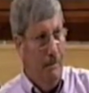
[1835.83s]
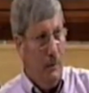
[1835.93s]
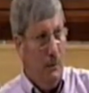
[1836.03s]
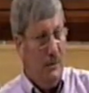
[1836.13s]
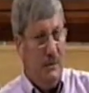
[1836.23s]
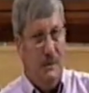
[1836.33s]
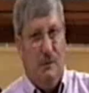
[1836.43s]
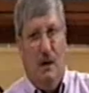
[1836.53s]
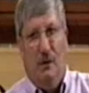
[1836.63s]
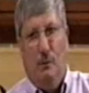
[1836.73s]
Christians
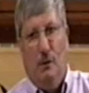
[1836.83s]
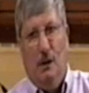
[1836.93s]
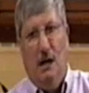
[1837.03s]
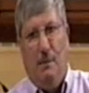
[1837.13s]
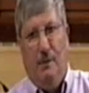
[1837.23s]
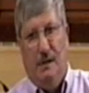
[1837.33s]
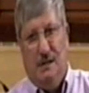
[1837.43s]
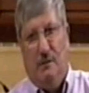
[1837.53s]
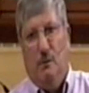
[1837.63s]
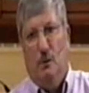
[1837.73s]
around the world, a lot of places
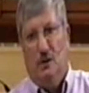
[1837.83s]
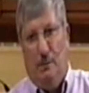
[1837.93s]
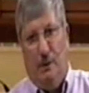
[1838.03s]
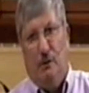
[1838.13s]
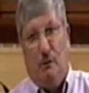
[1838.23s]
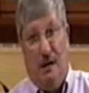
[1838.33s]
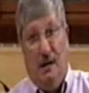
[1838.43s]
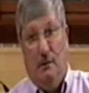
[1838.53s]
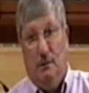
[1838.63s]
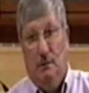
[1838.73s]
have to worship underground.
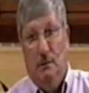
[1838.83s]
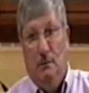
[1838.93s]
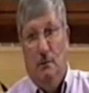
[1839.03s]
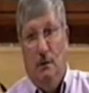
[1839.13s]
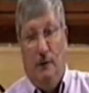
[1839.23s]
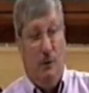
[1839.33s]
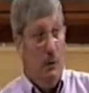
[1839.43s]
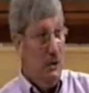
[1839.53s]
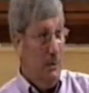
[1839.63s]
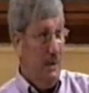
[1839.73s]
They have to
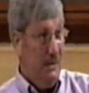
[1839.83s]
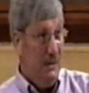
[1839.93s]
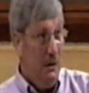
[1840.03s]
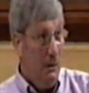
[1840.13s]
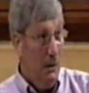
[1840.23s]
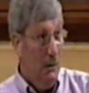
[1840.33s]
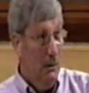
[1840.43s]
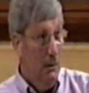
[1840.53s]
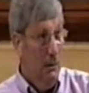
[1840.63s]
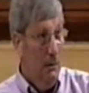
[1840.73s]
worship in secret.
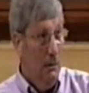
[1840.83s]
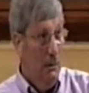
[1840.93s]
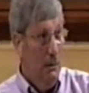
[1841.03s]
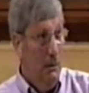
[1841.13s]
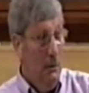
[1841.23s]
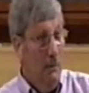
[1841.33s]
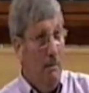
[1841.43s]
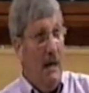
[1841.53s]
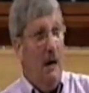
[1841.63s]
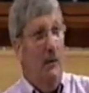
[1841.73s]

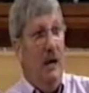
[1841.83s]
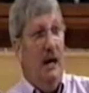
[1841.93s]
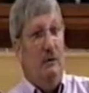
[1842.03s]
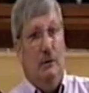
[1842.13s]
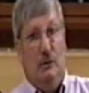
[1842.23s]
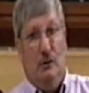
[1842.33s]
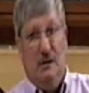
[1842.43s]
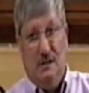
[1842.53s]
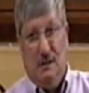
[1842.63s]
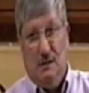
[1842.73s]
Now, they have 2
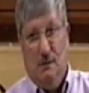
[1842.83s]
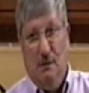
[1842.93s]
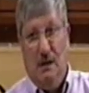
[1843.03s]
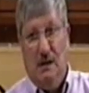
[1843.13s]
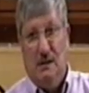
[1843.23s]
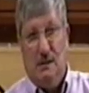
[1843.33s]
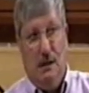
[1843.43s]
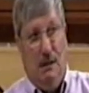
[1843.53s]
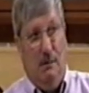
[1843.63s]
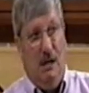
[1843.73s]
choices, because
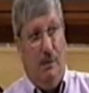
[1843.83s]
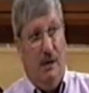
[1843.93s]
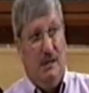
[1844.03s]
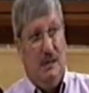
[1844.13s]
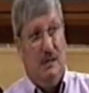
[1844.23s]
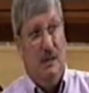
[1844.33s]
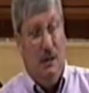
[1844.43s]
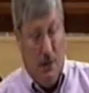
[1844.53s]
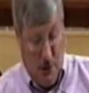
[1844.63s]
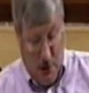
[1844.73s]
in many places,
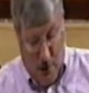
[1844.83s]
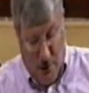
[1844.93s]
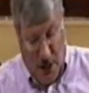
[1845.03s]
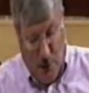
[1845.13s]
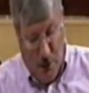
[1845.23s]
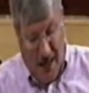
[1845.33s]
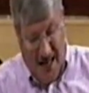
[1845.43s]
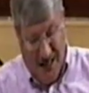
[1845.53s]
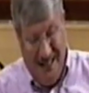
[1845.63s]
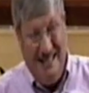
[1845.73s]
they will
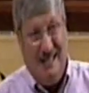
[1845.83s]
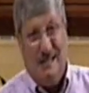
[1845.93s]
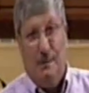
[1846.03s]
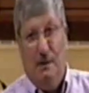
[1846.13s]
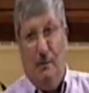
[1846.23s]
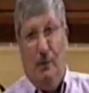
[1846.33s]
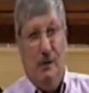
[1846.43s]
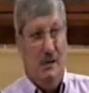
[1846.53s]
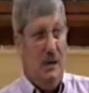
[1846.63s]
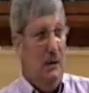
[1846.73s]
at least be
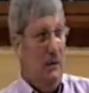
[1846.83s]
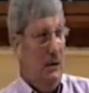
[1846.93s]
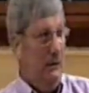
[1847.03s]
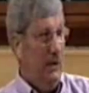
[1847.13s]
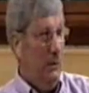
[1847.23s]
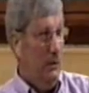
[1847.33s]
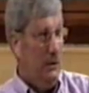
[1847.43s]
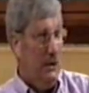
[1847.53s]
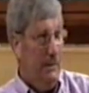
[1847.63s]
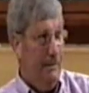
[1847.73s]
persecuted if they worship.